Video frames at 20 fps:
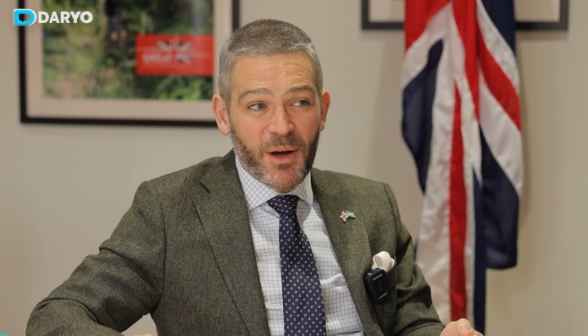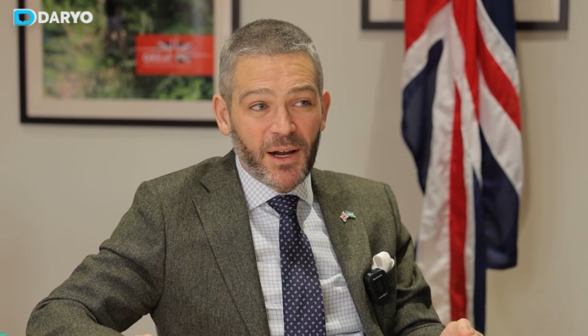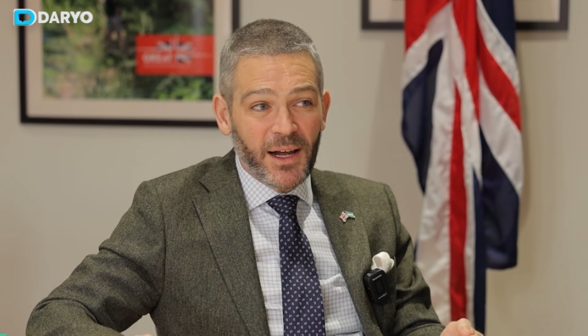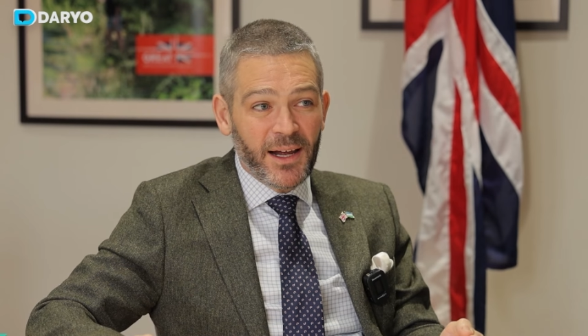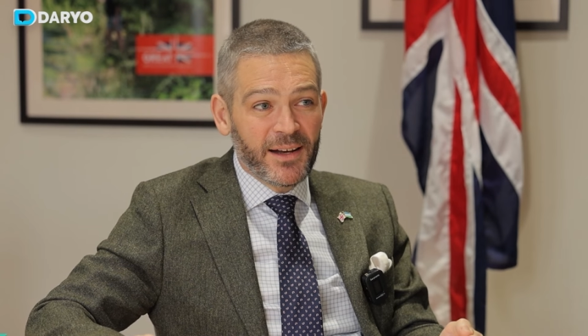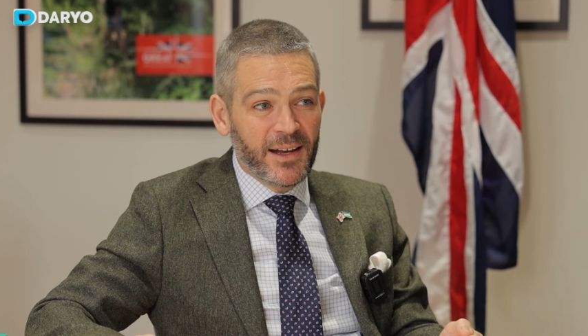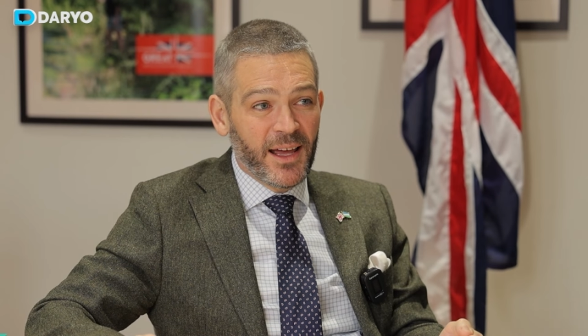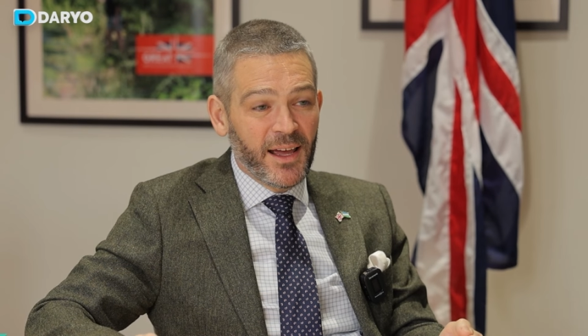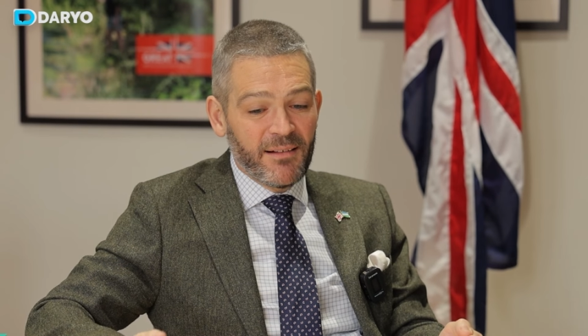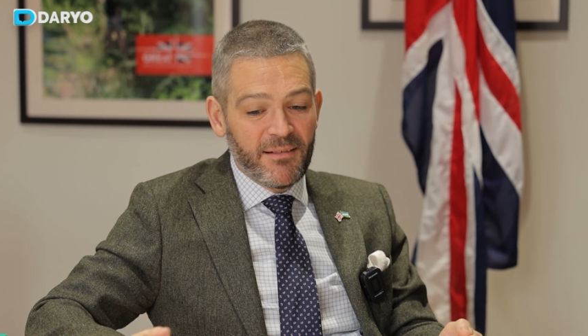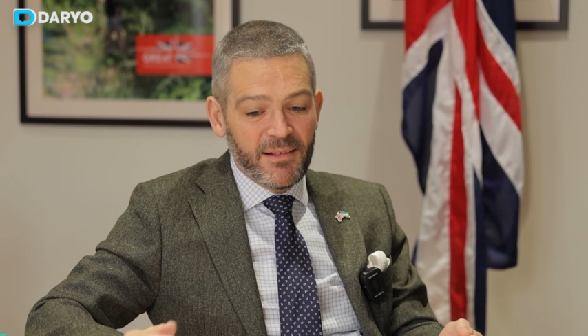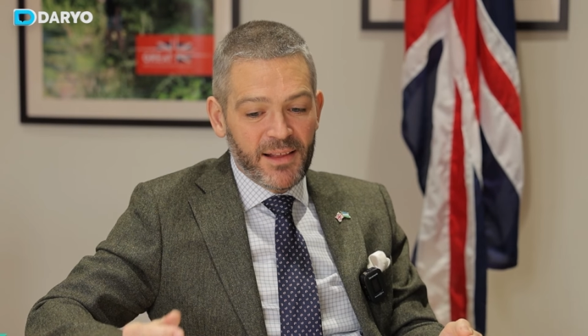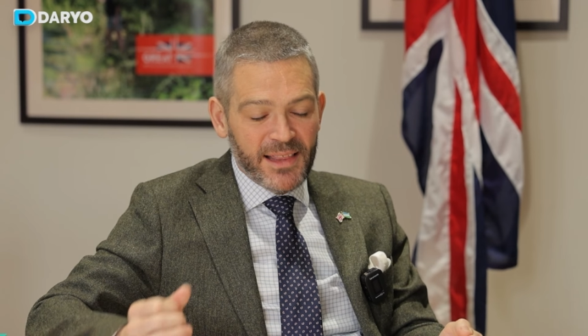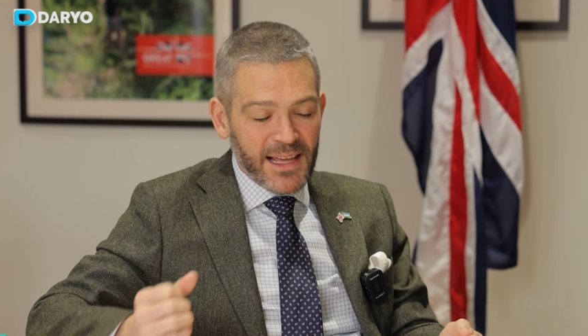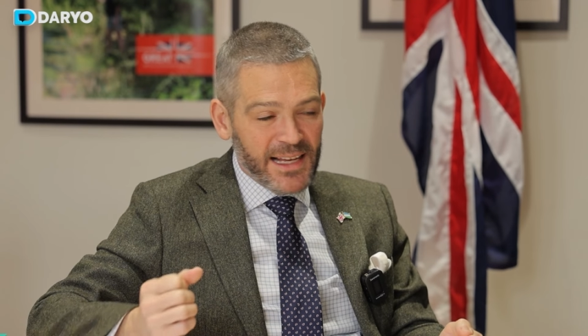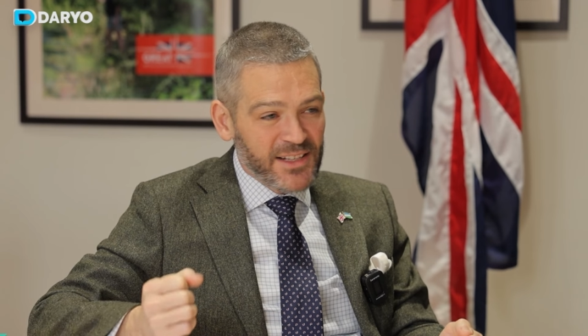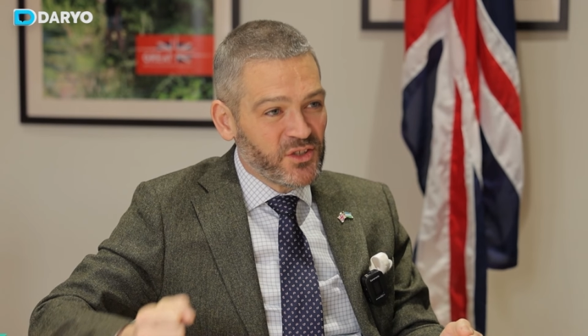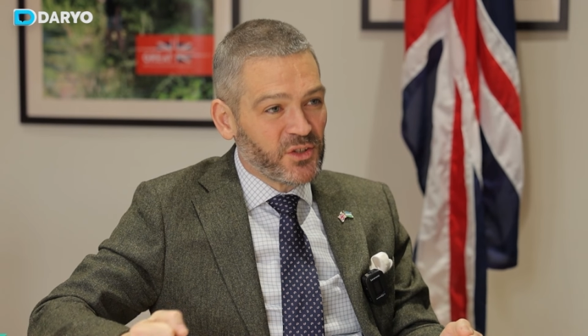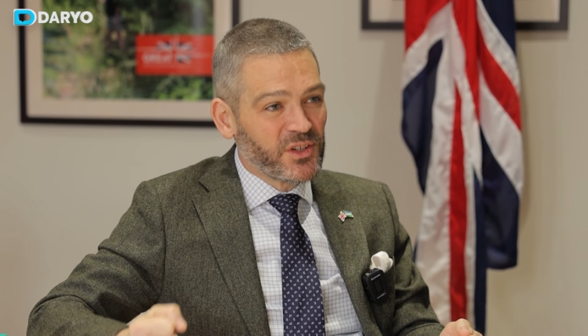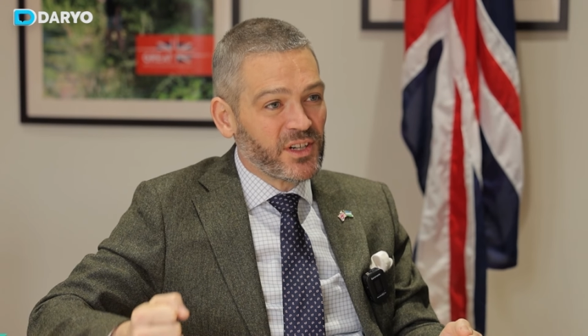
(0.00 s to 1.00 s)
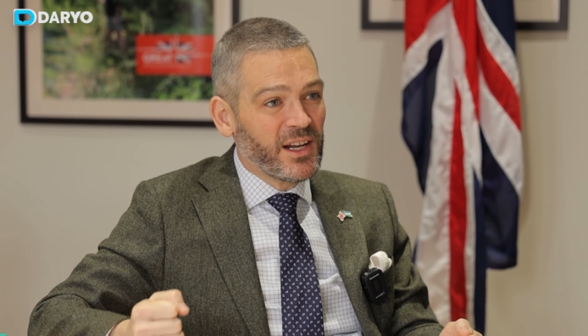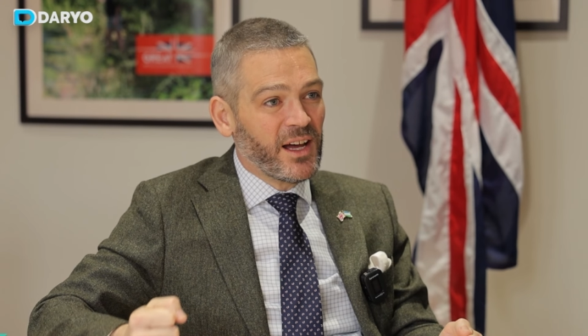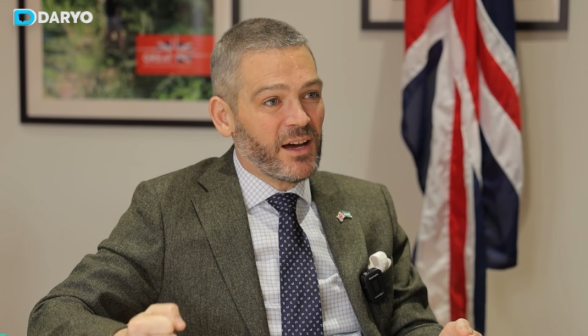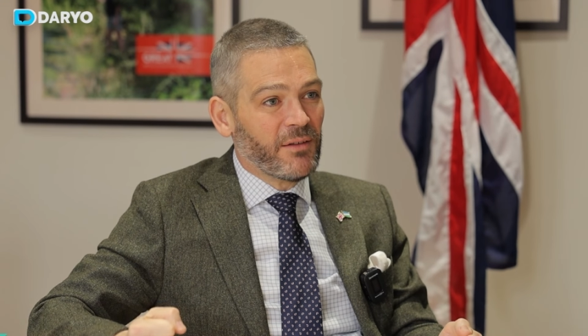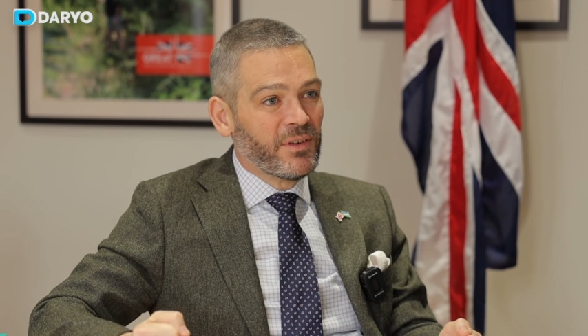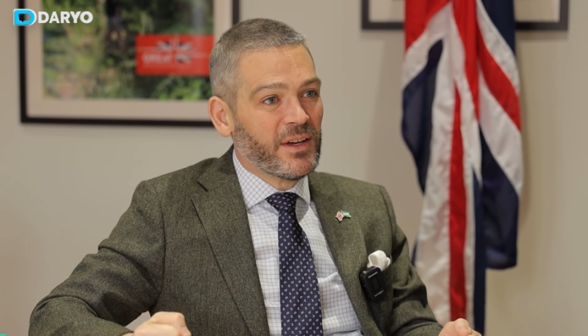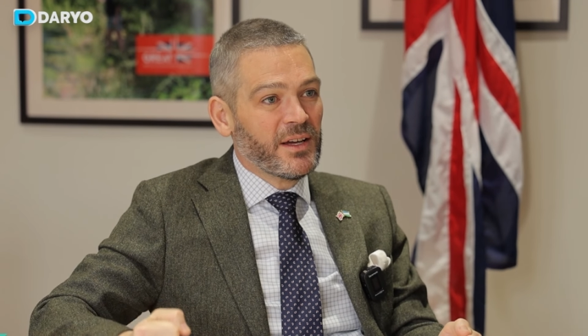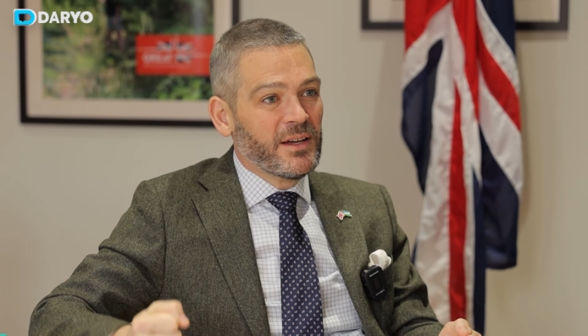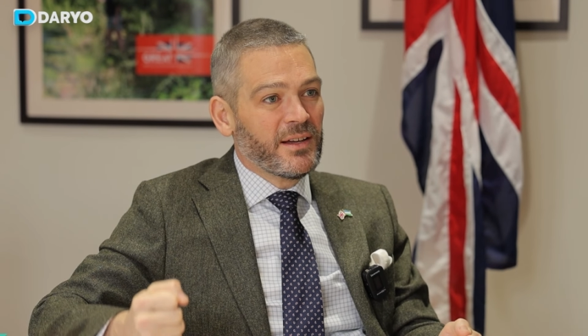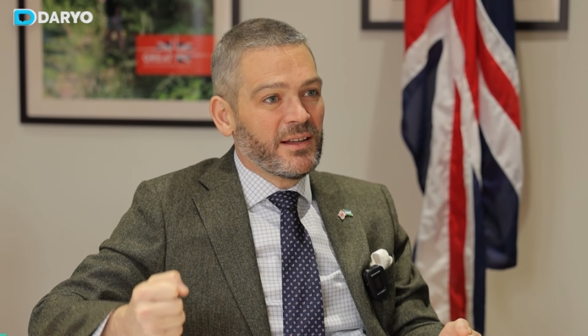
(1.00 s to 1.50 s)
I know that's not enough.